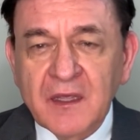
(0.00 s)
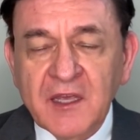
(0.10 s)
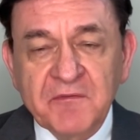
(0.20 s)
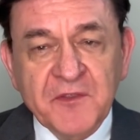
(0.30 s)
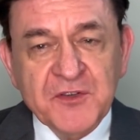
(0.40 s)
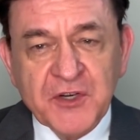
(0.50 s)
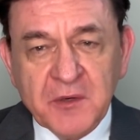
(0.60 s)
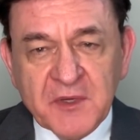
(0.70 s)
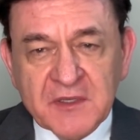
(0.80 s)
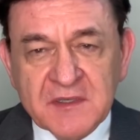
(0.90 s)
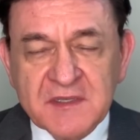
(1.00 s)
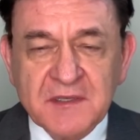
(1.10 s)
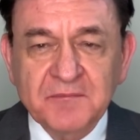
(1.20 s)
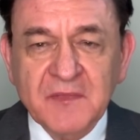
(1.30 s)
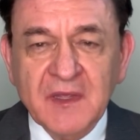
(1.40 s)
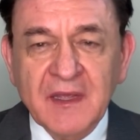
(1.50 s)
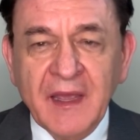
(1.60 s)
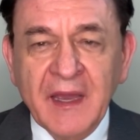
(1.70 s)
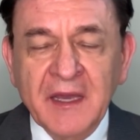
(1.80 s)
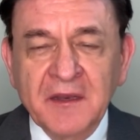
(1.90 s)
If the Germans
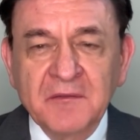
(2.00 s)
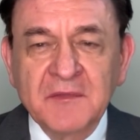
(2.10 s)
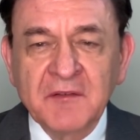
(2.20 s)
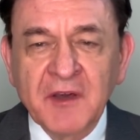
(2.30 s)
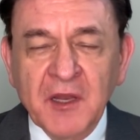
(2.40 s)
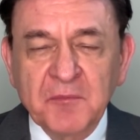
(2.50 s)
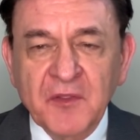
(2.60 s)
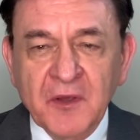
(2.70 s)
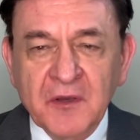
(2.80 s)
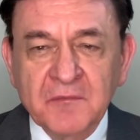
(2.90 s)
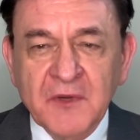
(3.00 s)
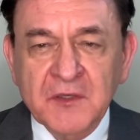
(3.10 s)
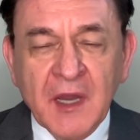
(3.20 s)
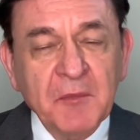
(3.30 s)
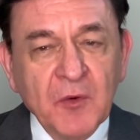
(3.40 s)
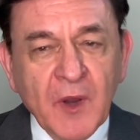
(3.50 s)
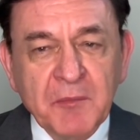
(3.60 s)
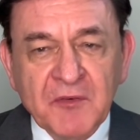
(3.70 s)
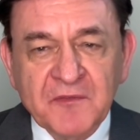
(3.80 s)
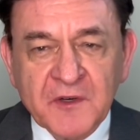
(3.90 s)
had developed the atomic
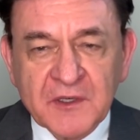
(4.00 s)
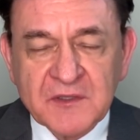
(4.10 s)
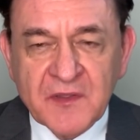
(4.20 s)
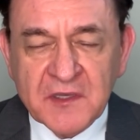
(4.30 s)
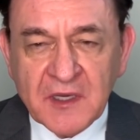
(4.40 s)
weapon first,